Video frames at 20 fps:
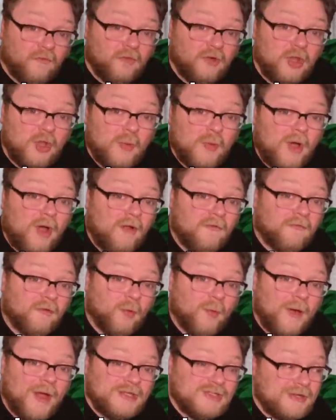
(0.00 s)
for you all
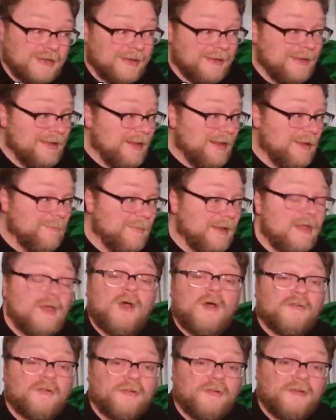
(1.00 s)
for watching and getting me
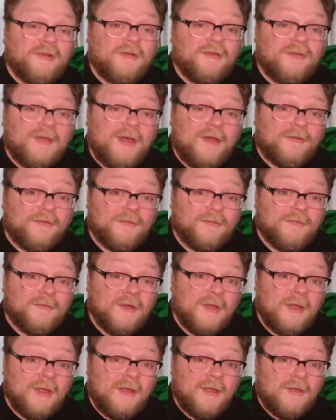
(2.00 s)
over
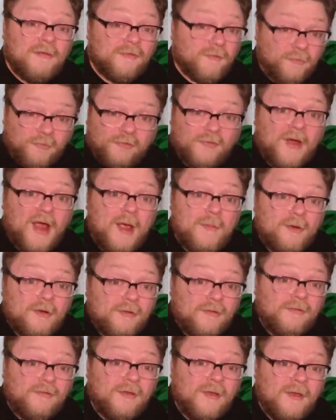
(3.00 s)
6,000
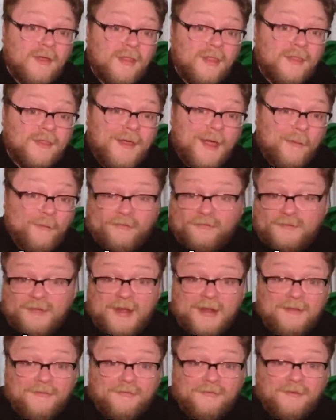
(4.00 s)
subscribers. That was
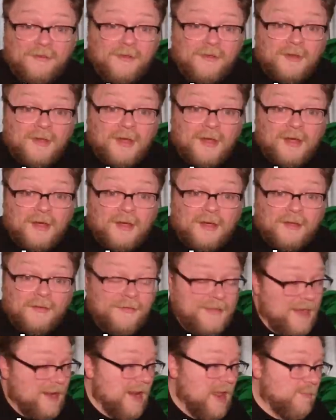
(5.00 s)
nice.
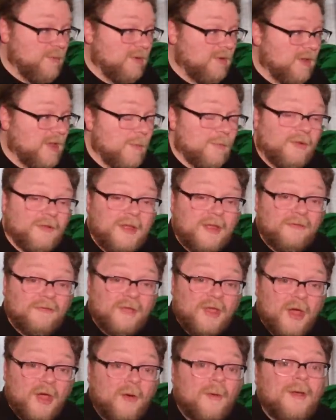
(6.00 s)
That happened a couple days
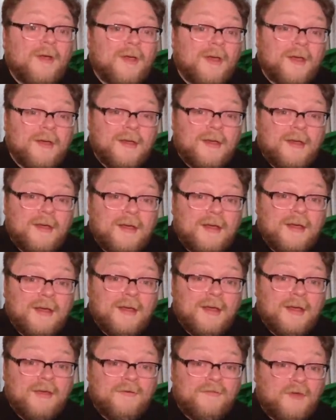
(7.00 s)
ago.
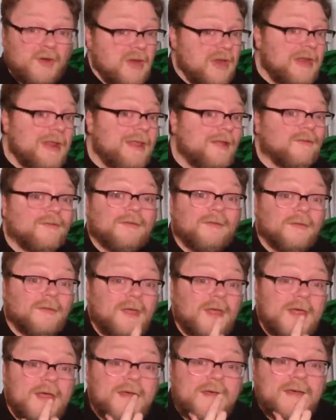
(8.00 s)
Very neat.
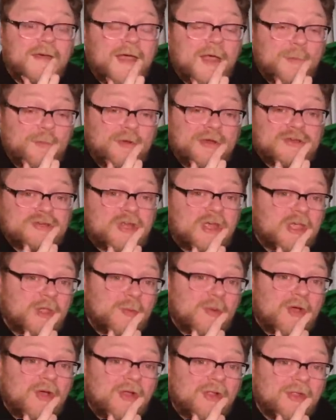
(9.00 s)
I appreciate
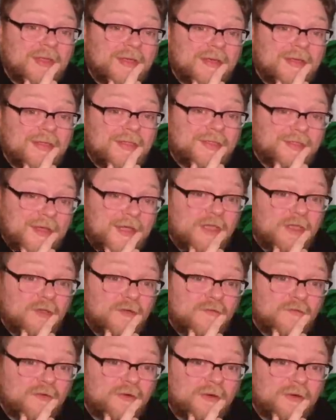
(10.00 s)
you all. Thank
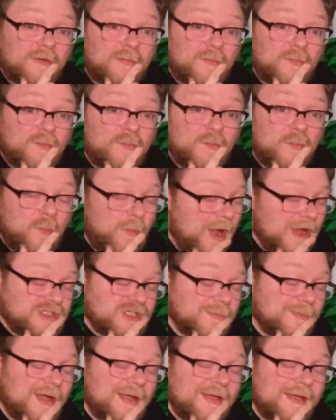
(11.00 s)
you for
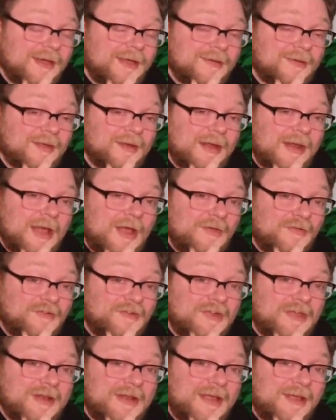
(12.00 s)
watching my content, and I'll
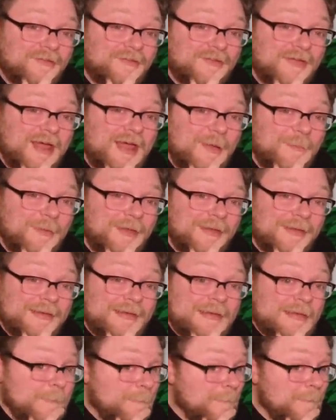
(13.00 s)
see you next time.
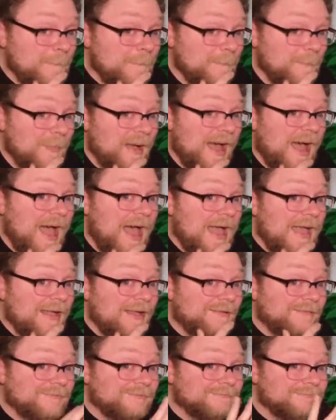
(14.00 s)

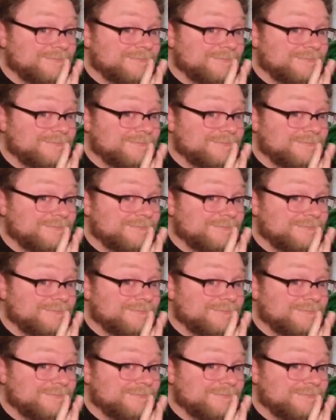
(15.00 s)
Bye.